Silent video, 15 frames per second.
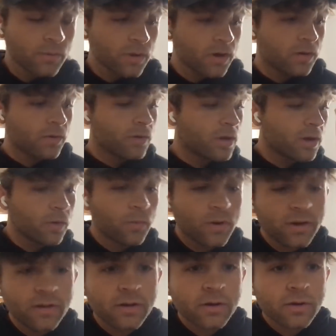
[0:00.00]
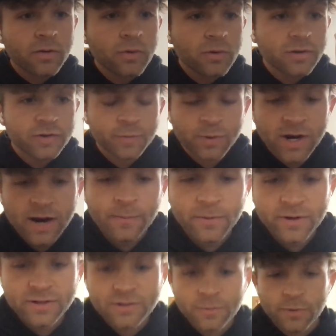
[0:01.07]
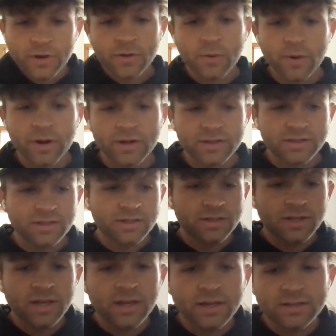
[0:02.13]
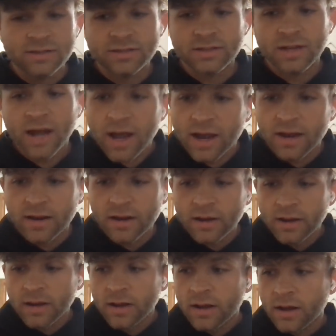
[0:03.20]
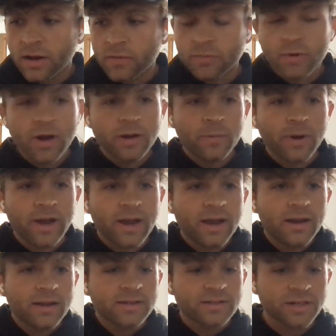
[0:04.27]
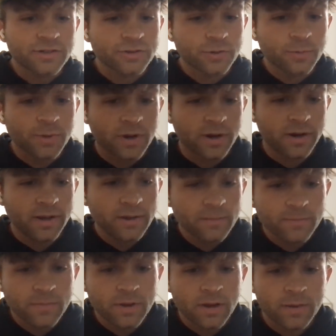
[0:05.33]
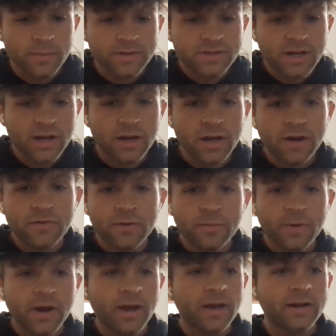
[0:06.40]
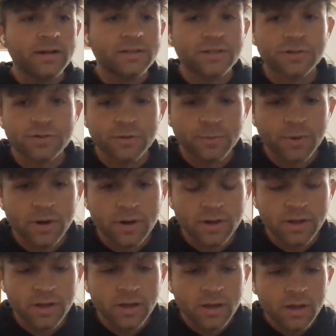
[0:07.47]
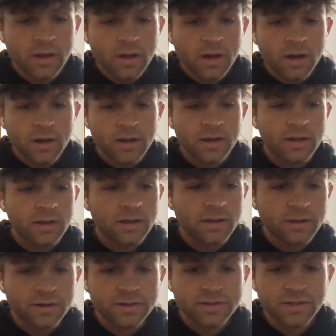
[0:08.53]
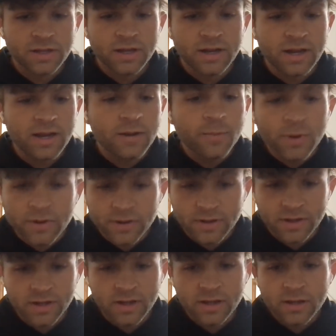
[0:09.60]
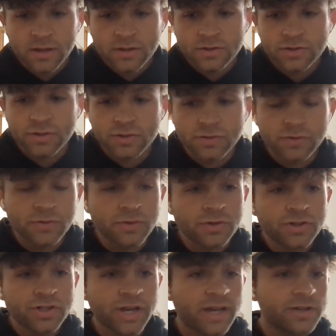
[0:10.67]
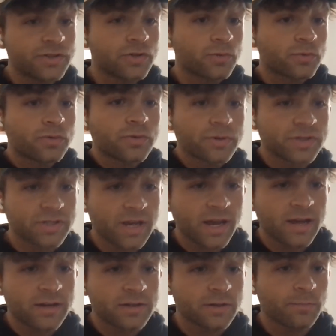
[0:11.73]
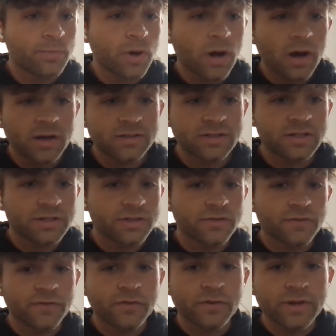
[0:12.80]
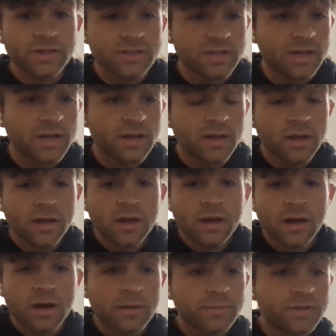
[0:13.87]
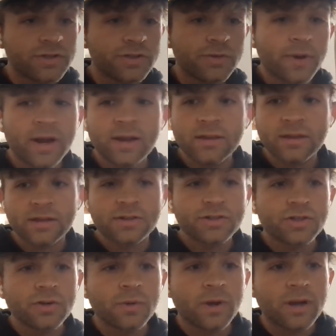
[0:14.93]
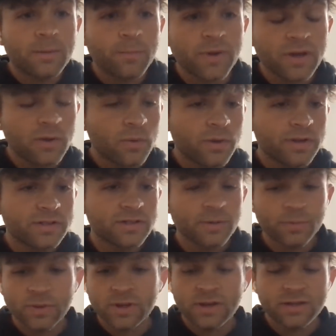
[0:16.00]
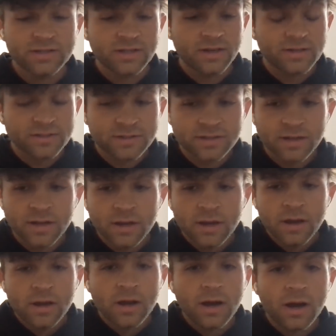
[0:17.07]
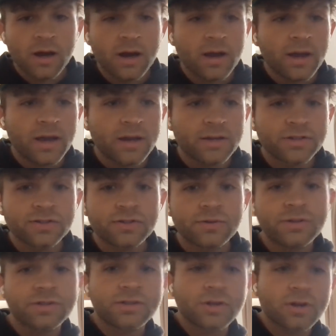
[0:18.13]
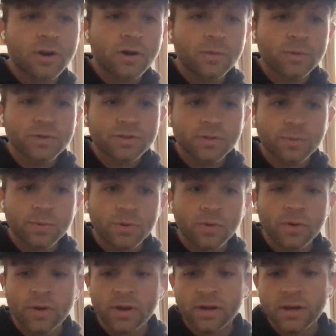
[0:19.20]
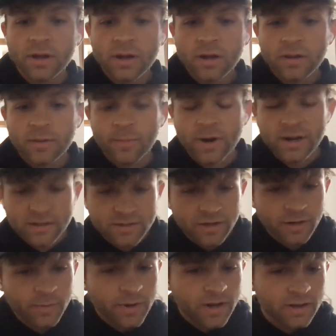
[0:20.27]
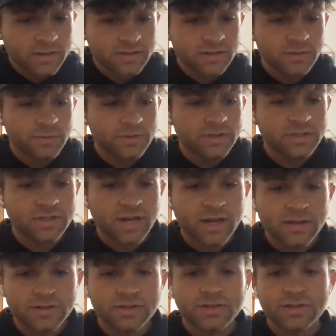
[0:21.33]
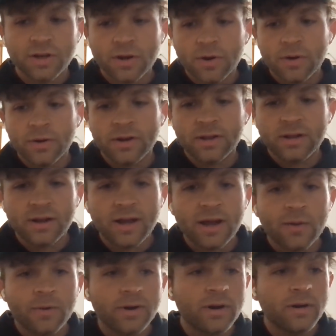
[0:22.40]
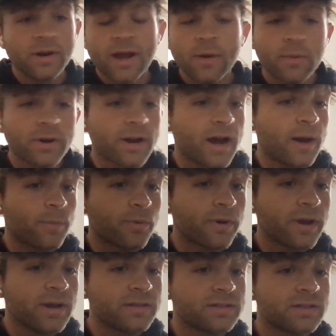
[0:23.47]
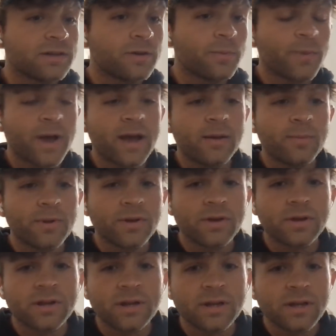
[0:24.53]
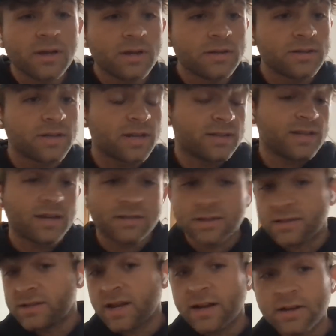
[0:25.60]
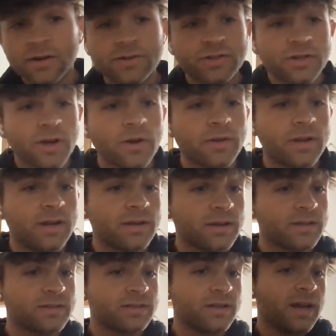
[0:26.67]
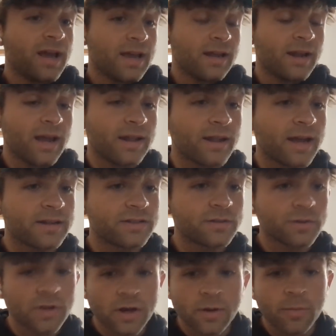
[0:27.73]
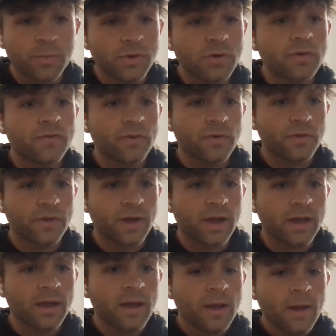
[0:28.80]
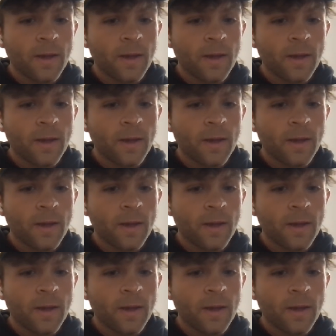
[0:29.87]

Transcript: Well, uh, one of the coolest properties of Bitcoin is that it's not uh, run by any central party, um, it's not governed by any central party. Uh, there's an inability to change the rule set, to pause it, to freeze it, um, to do anything to it. Bitcoin simply exists uh, and as soon as the code was deployed, the monetary policy was set in stone, and the network network operates in compatibility t- to 10 years ago than it does today. And, and that's a, a beautiful thing.